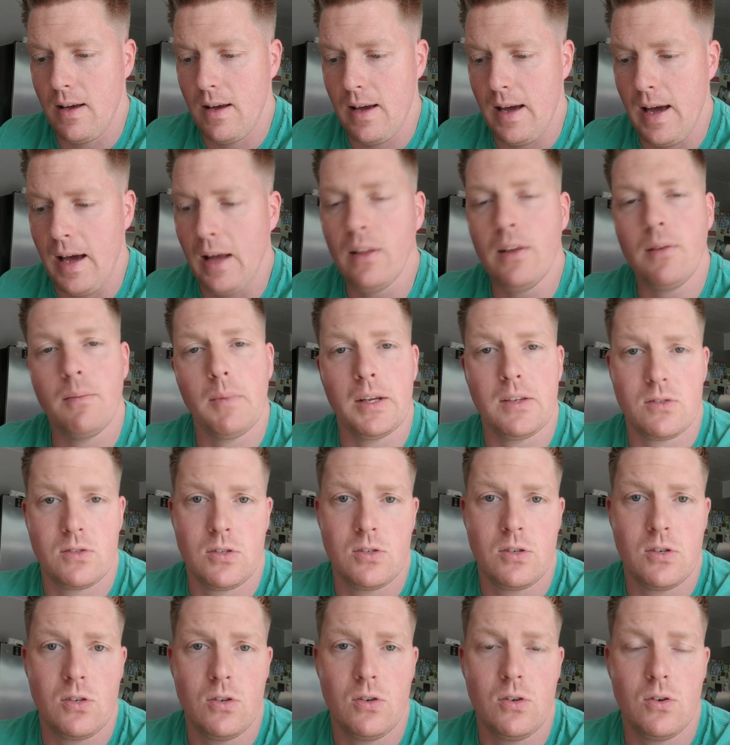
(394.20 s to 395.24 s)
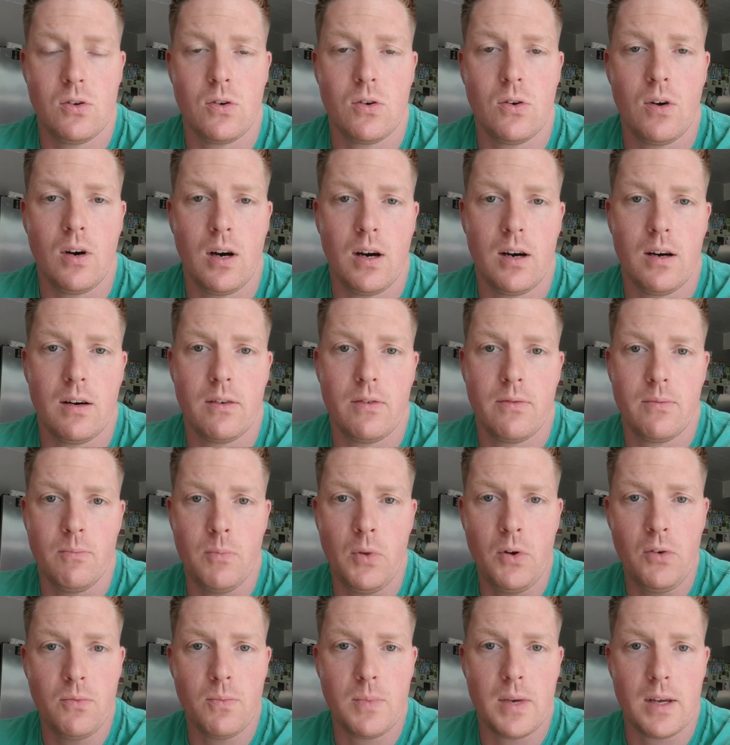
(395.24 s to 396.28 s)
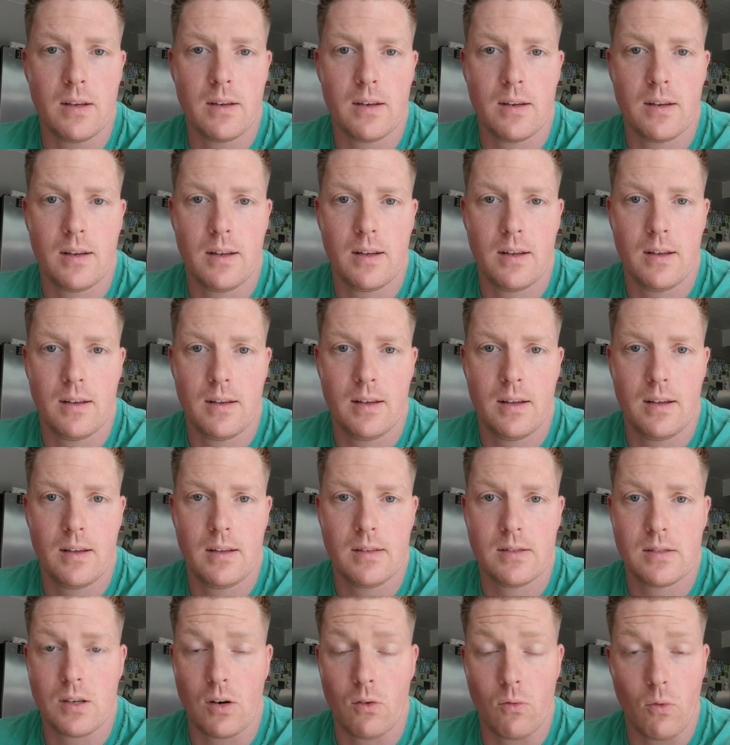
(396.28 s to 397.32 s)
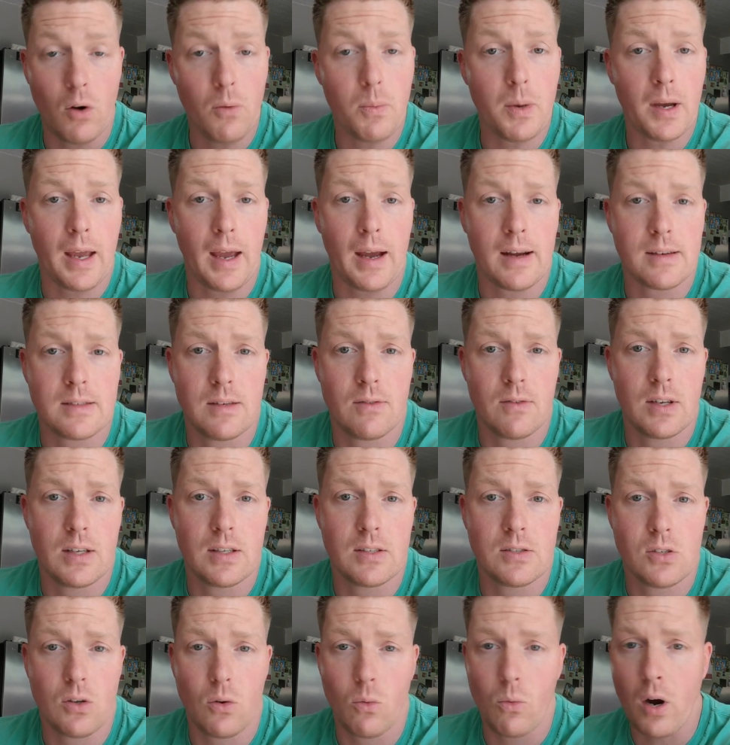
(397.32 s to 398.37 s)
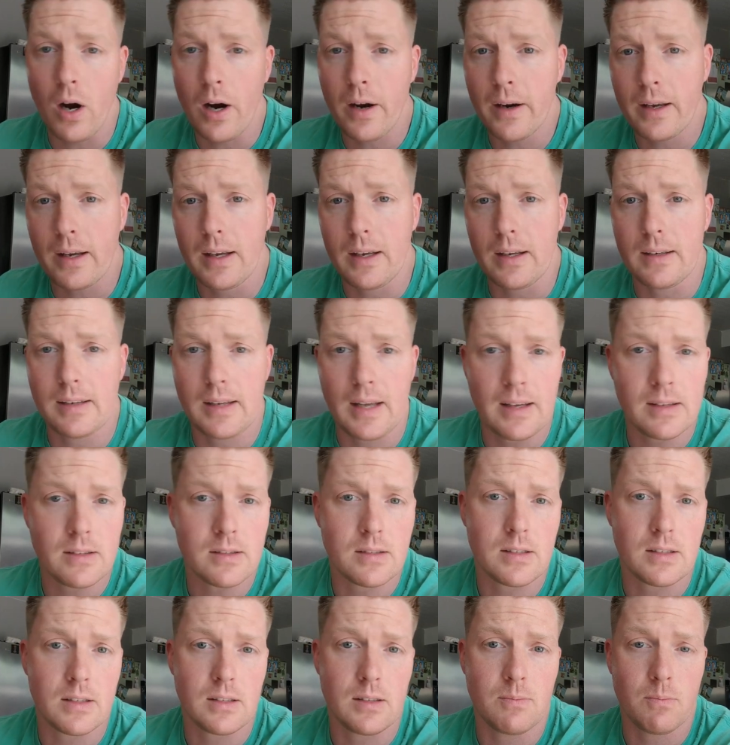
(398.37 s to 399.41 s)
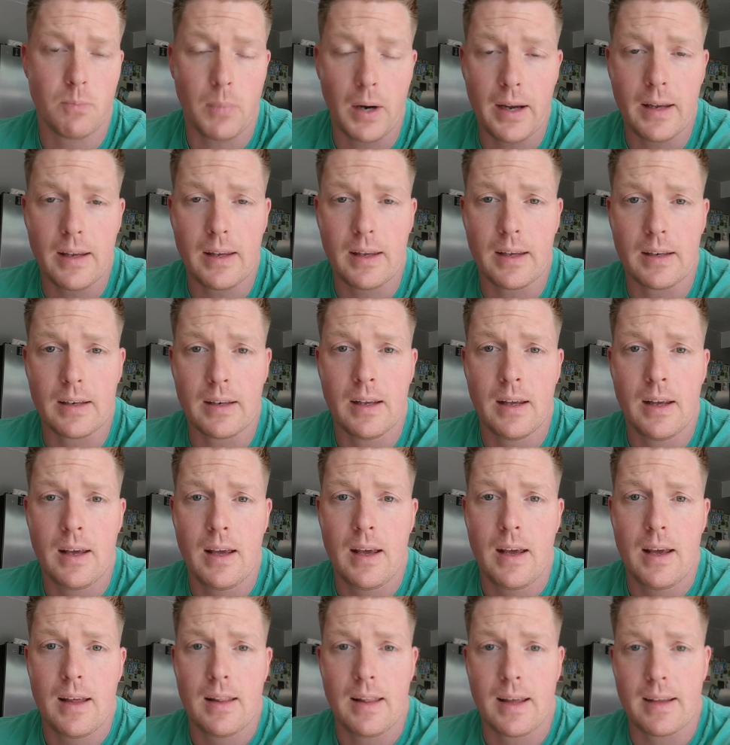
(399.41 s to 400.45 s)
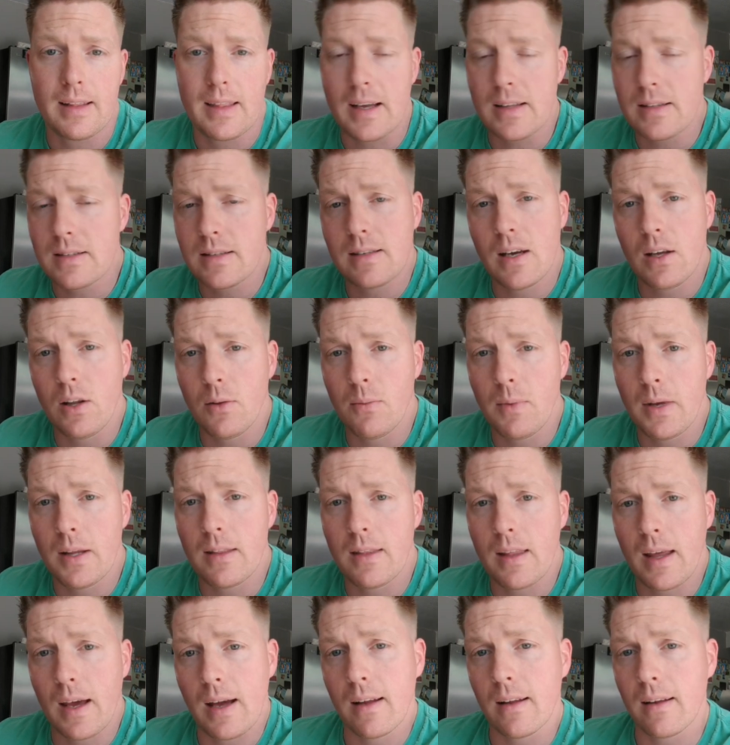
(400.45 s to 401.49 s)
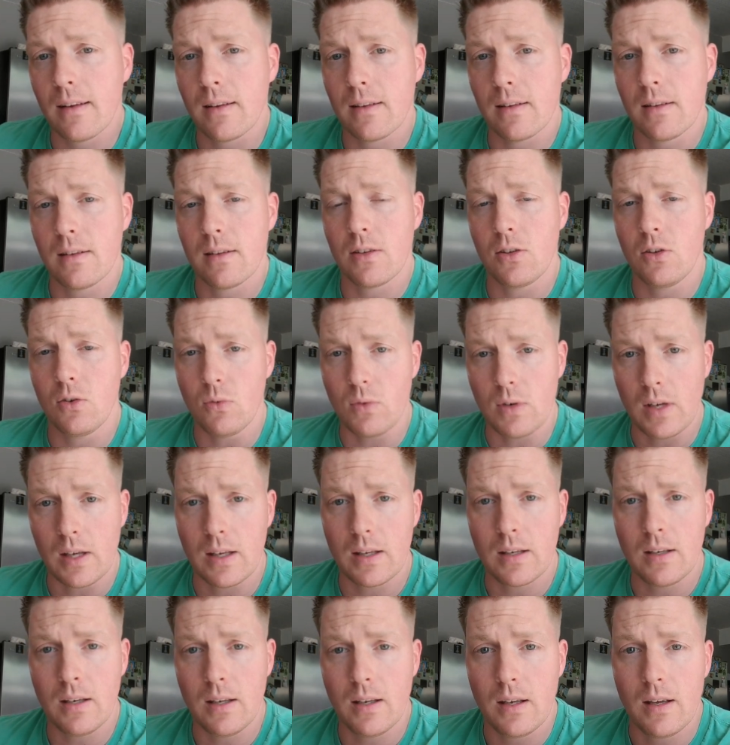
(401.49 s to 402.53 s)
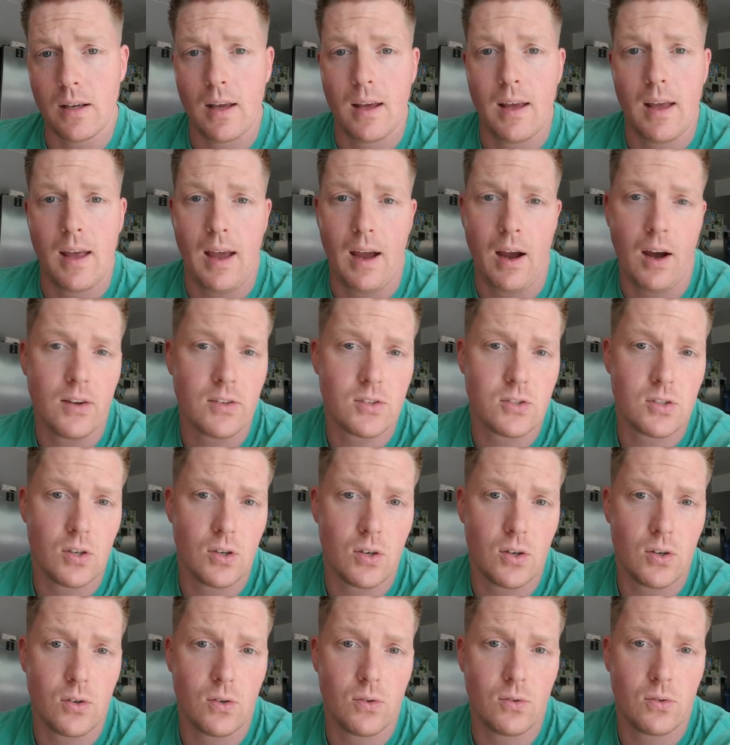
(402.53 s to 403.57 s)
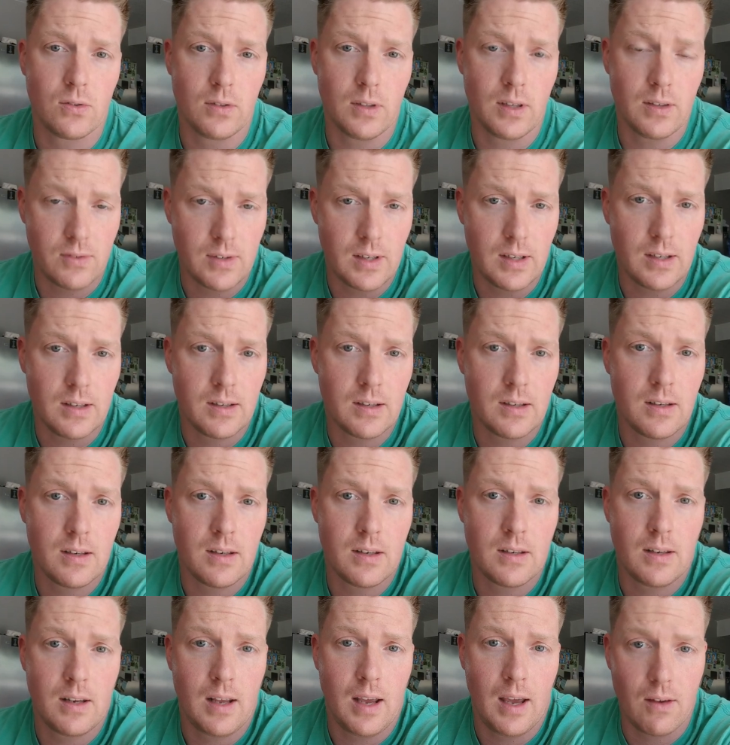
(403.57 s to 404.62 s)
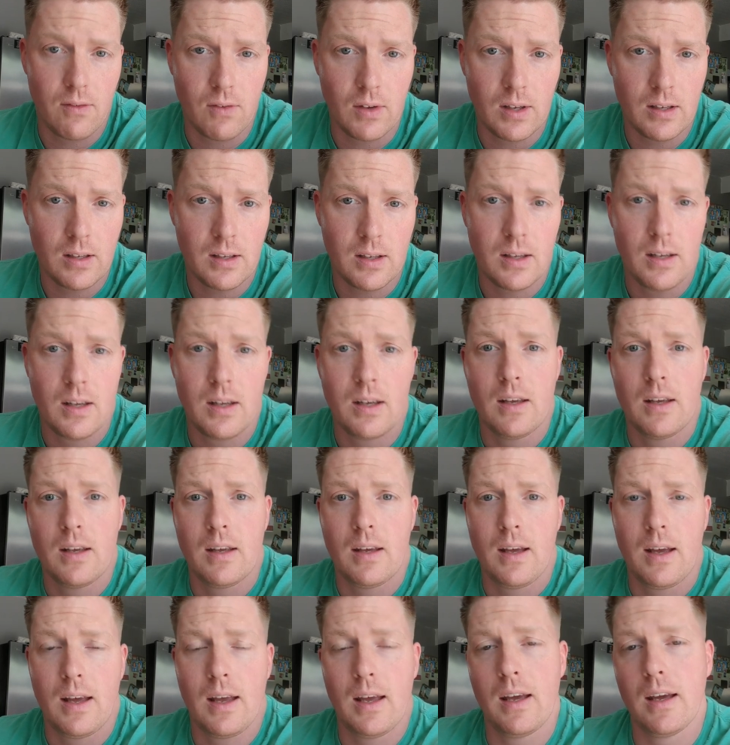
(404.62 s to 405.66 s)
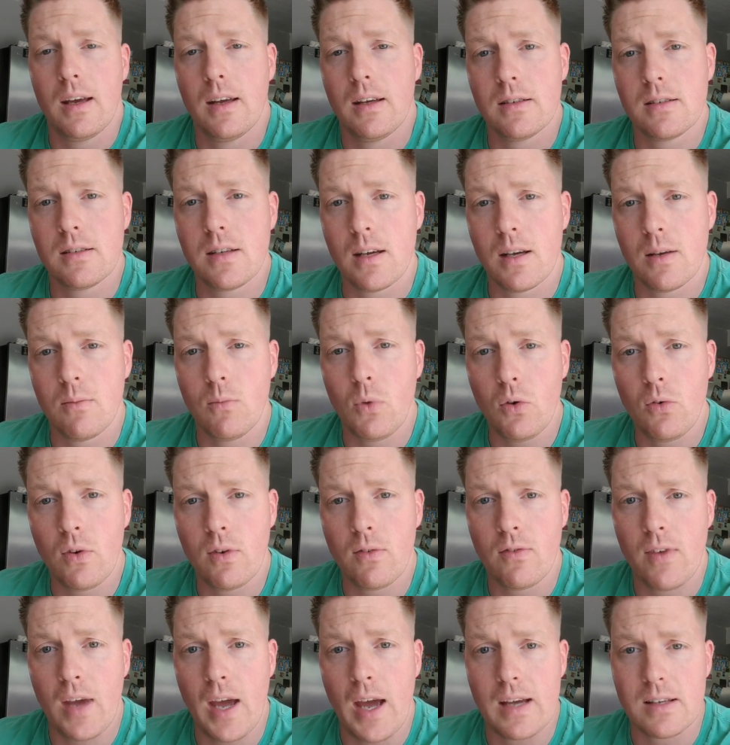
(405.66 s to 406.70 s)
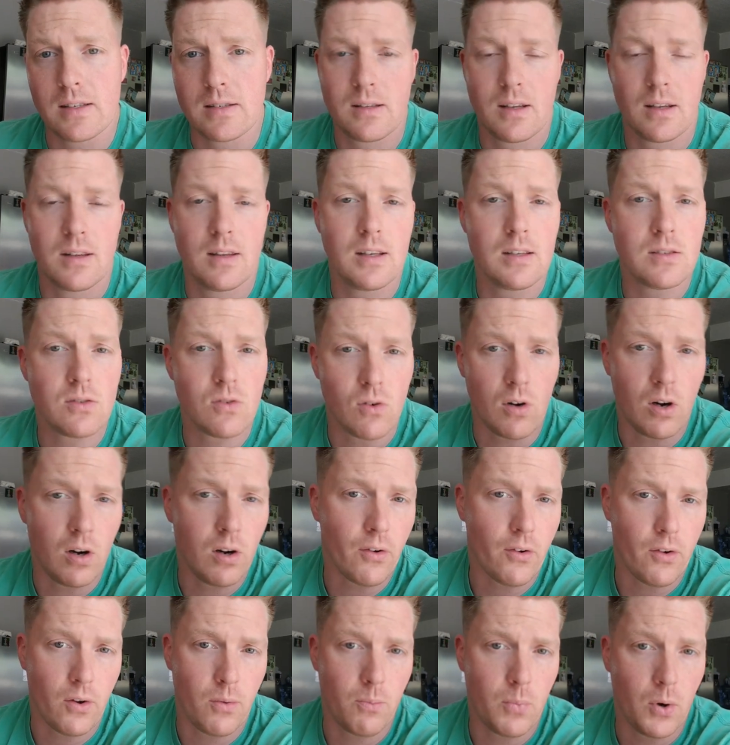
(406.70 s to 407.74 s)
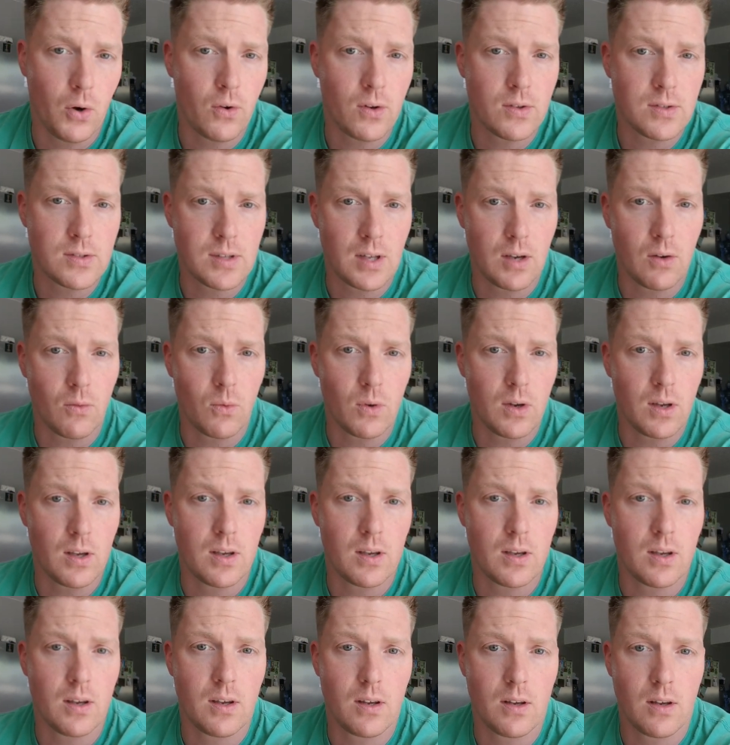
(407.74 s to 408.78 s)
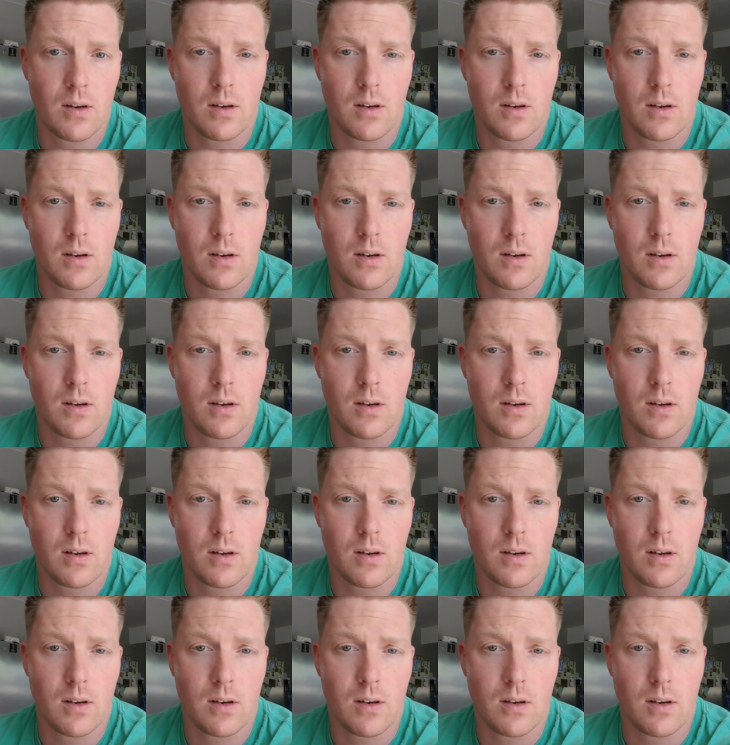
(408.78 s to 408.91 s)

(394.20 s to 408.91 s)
elements too of movement is aerobic activity. So walking, dancing, biking, like that's an element that you need. Also lifting heavy and moving fast. And these are all components that we